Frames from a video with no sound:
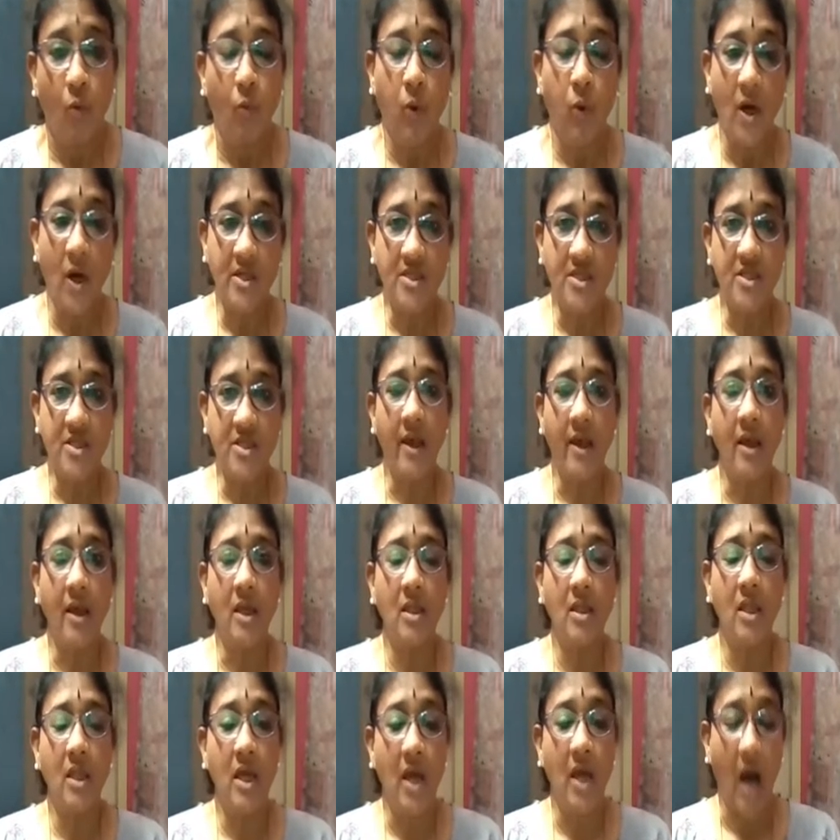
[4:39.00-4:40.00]
One
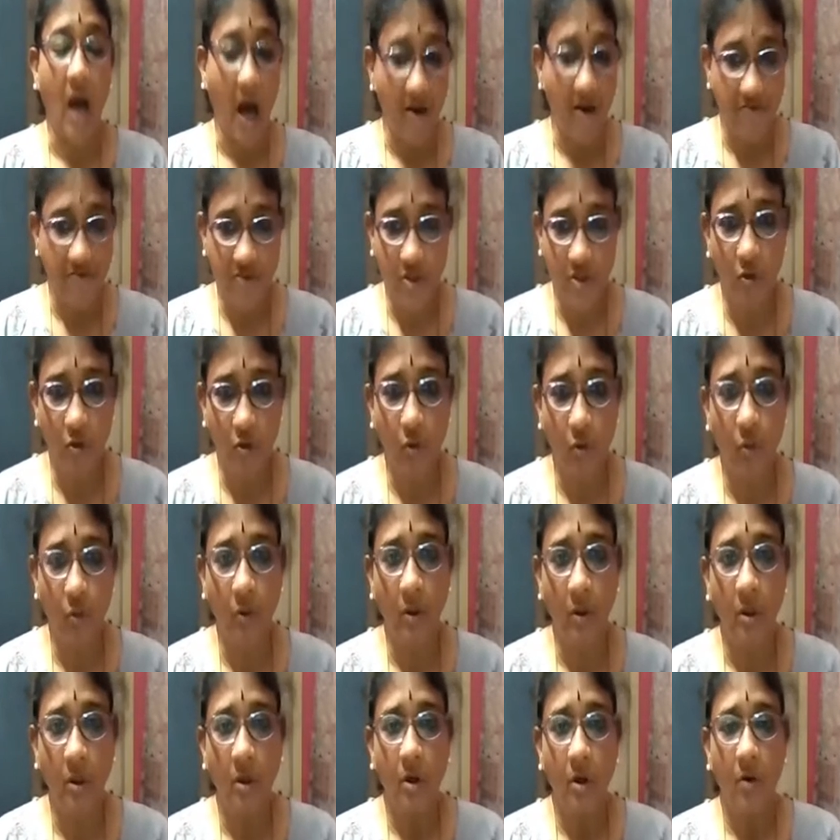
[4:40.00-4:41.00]
day in the
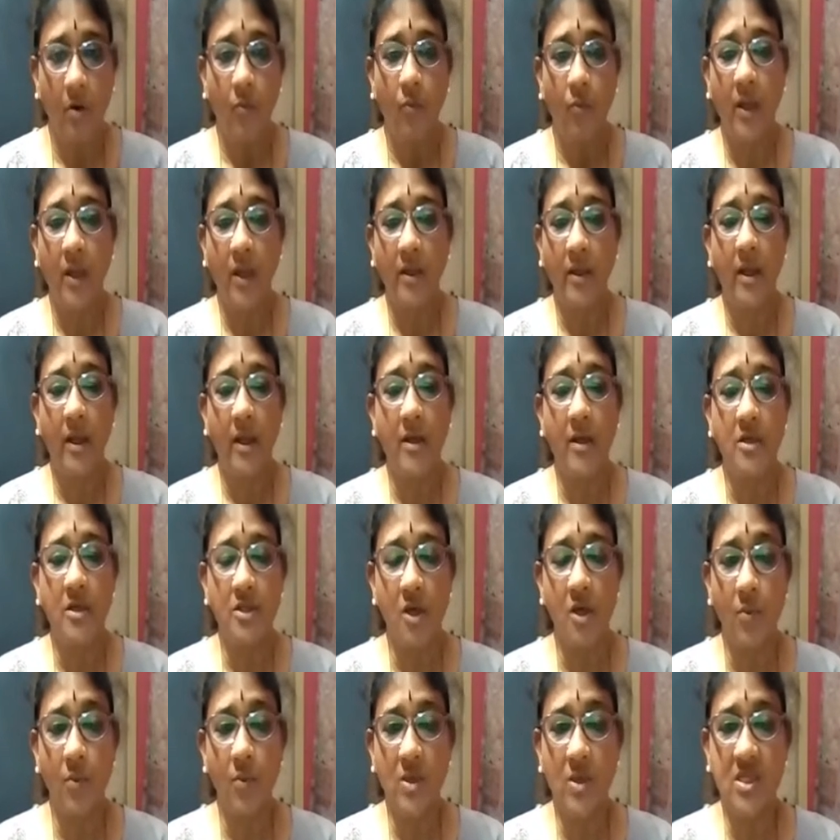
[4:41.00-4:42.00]
afternoon, when
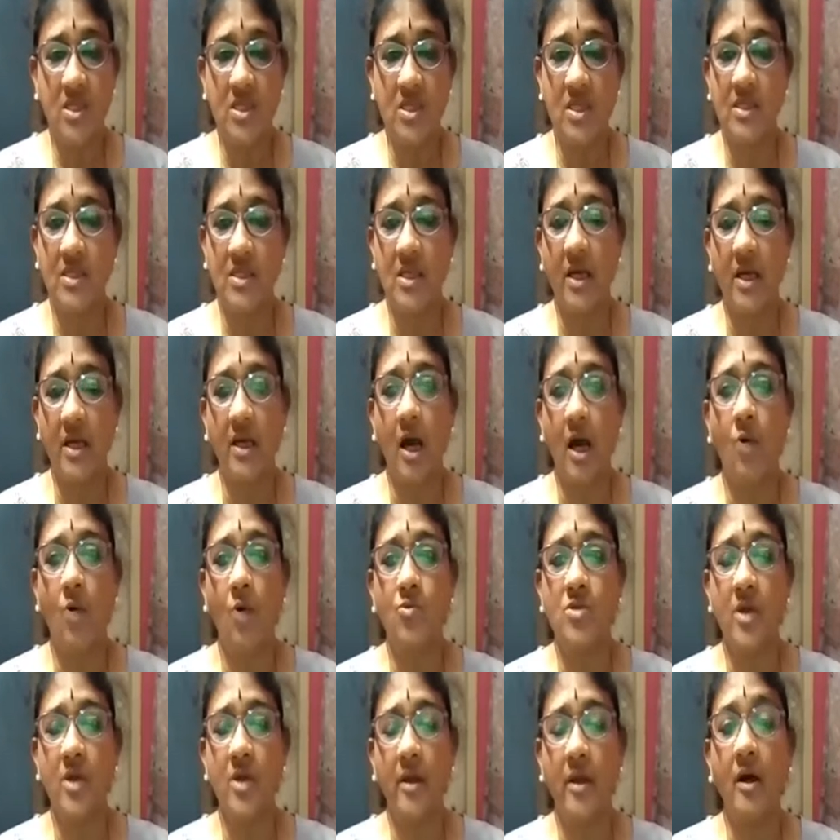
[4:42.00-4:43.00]
Girisha was sitting
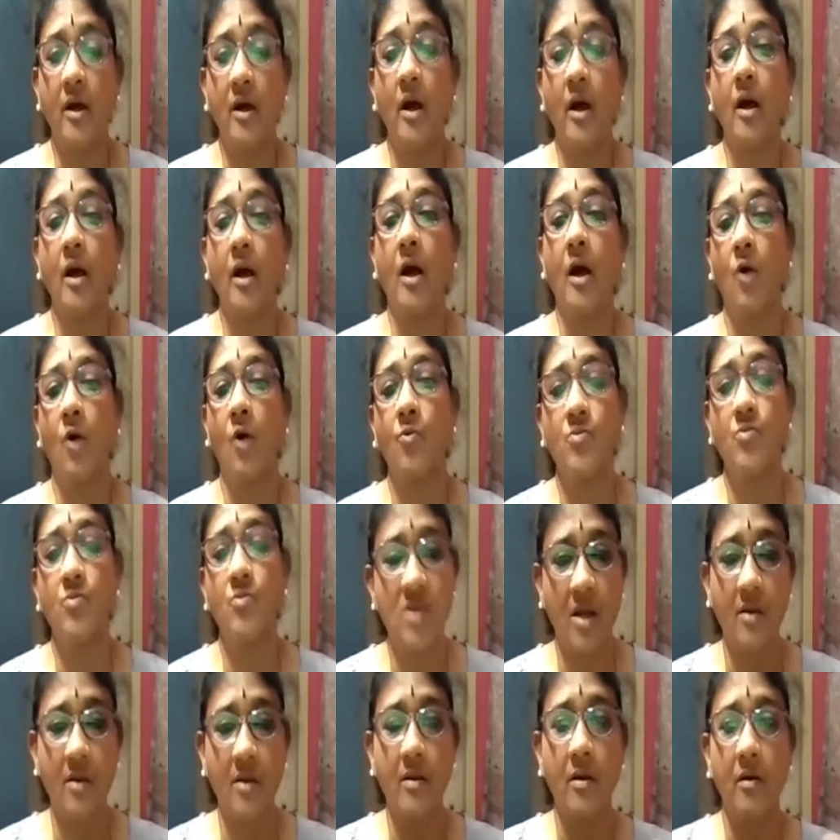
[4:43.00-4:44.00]
outside her
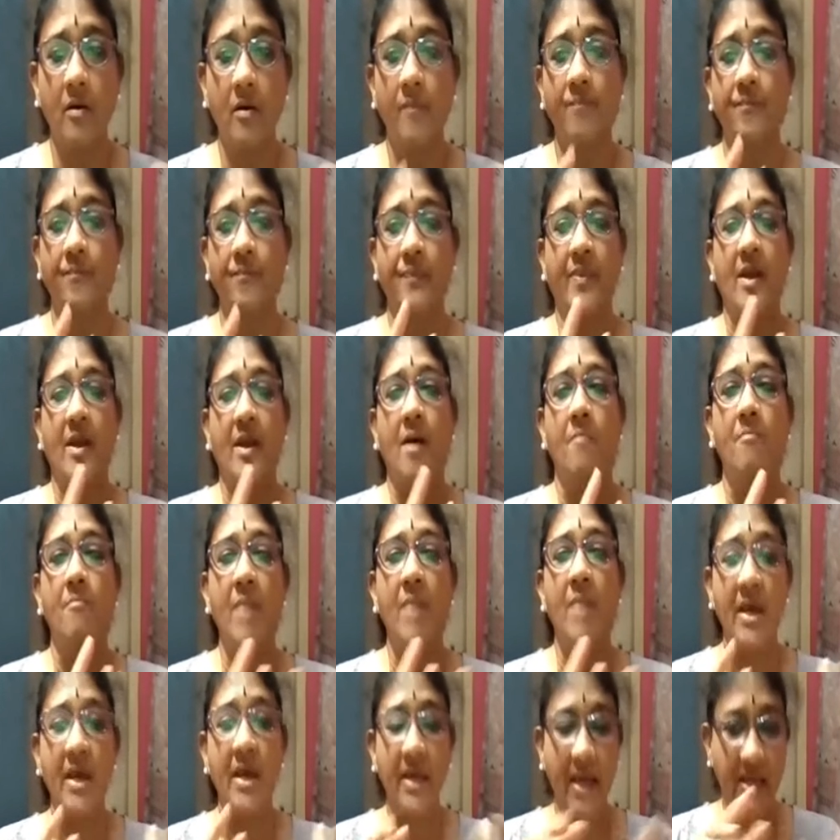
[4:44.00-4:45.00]
house and
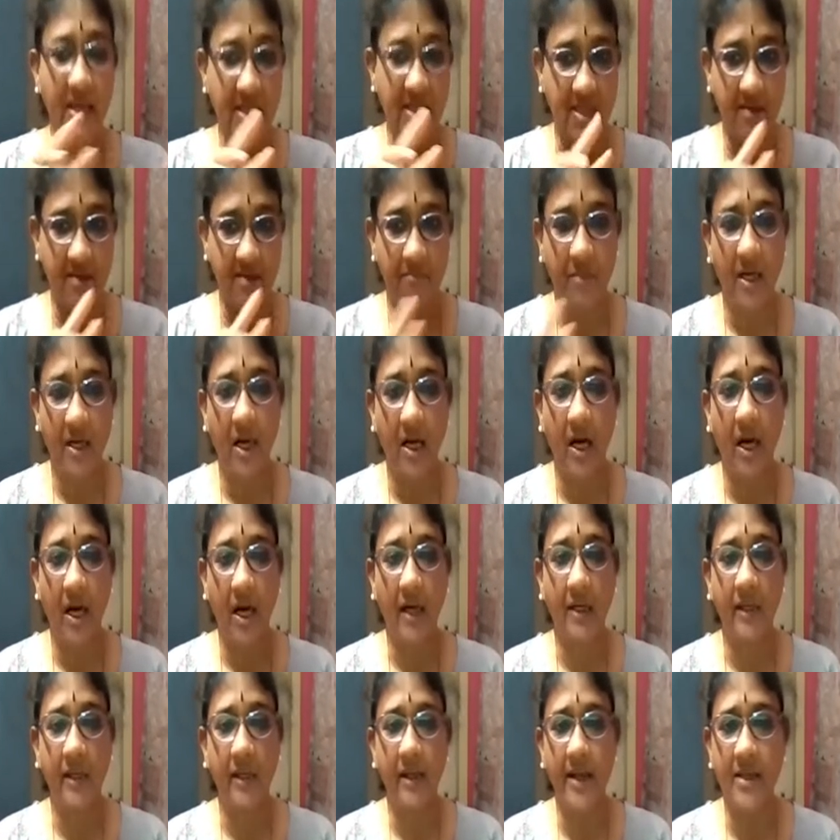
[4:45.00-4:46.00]
making some
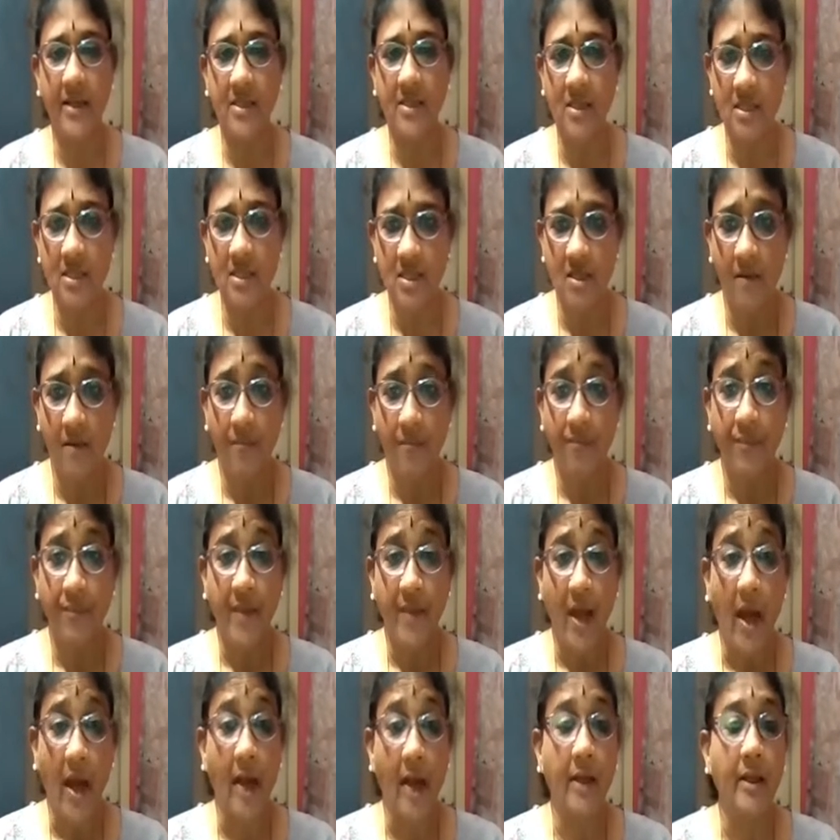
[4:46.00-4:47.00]
garlands,
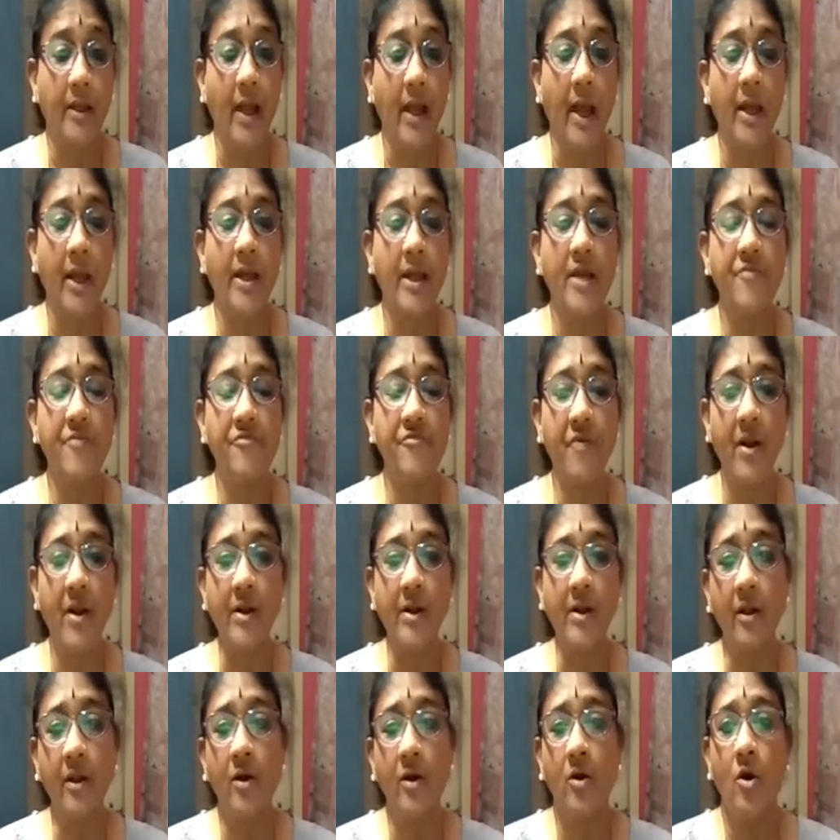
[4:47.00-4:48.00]
an
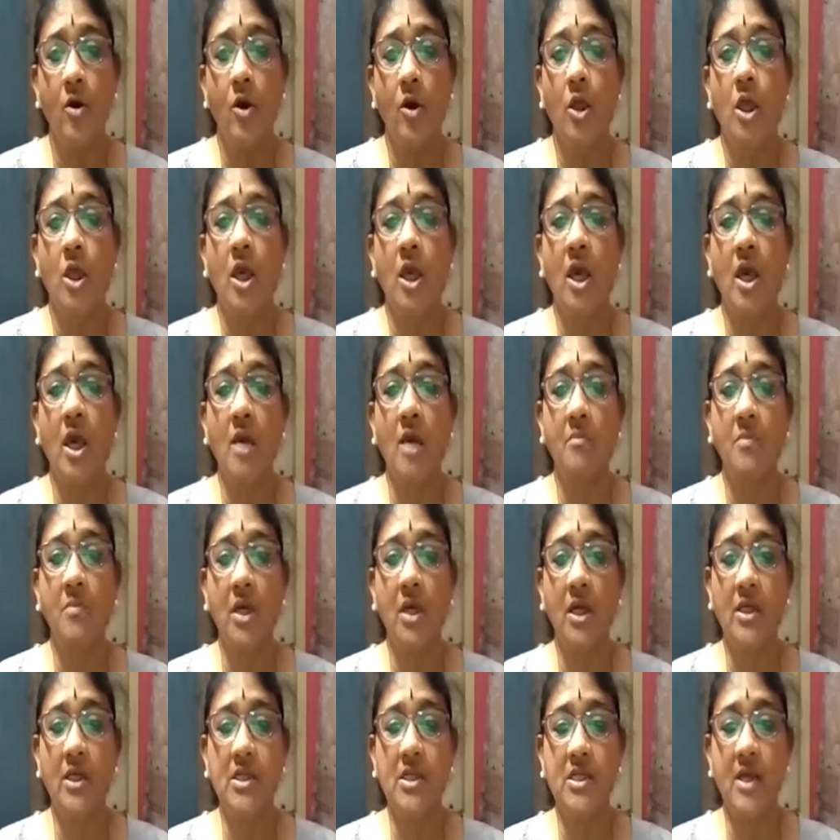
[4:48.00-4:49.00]
elephant
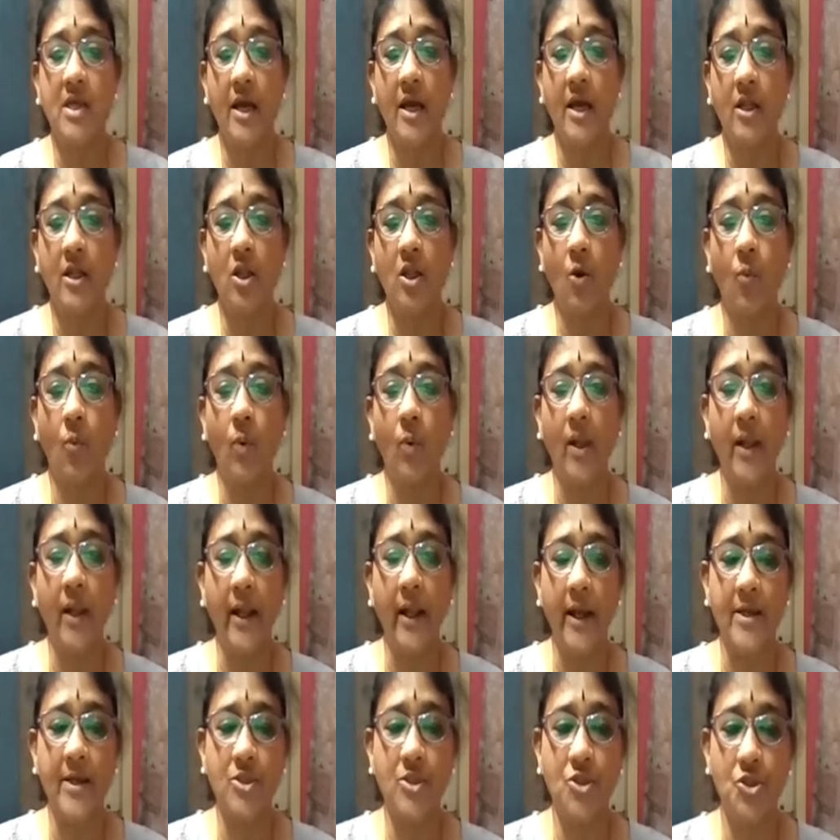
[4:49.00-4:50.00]
came inside the
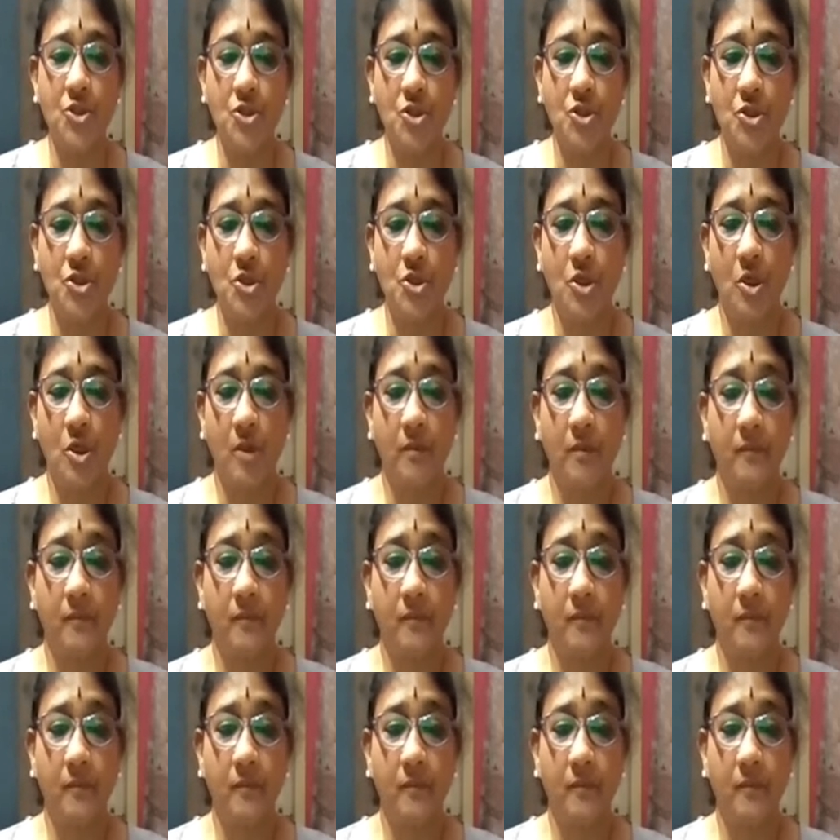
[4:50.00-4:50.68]
village.